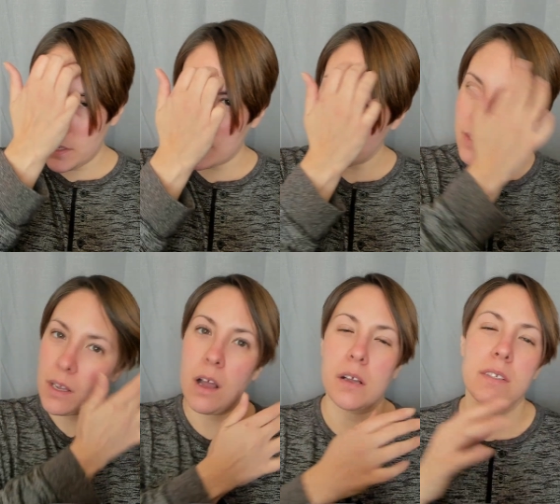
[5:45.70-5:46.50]

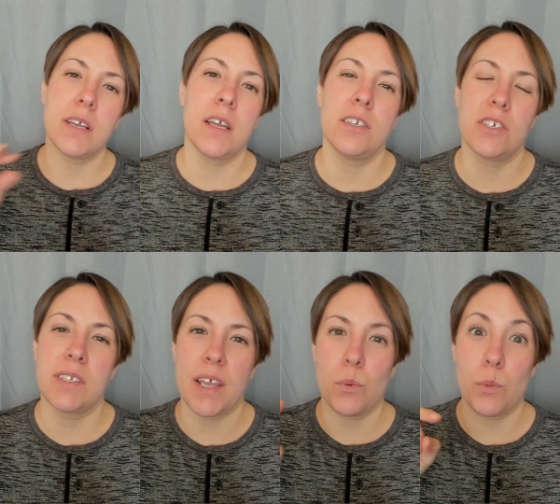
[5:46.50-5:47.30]
socks and just
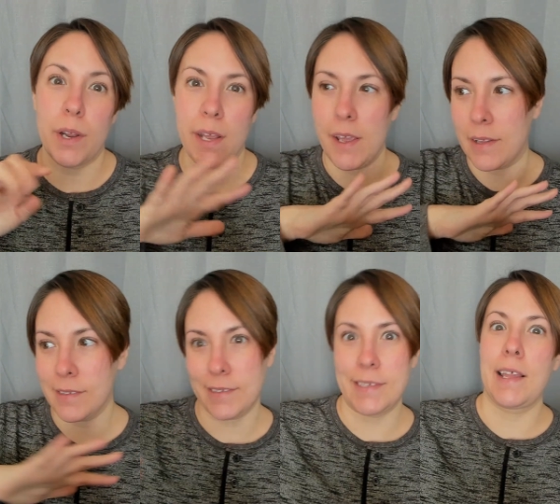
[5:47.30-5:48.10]
like running and
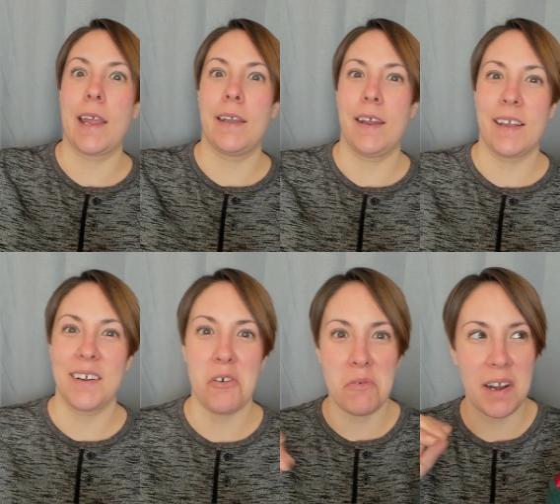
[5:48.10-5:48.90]
sliding,
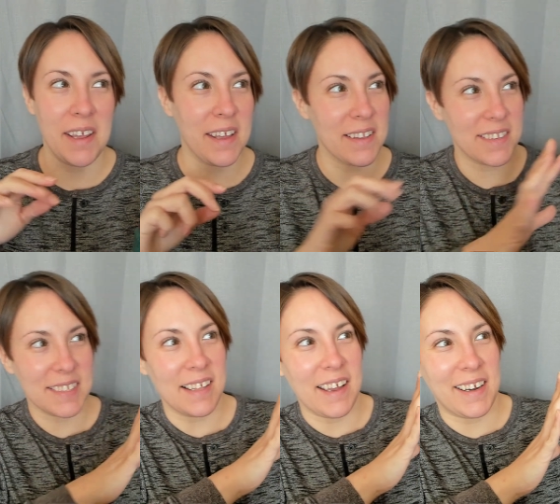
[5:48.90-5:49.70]
running and
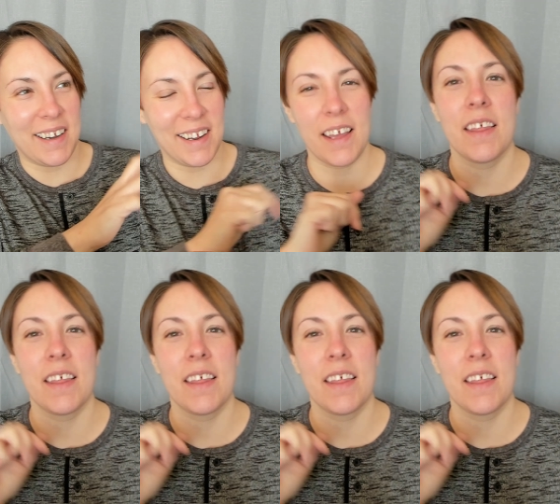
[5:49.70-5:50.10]
sliding.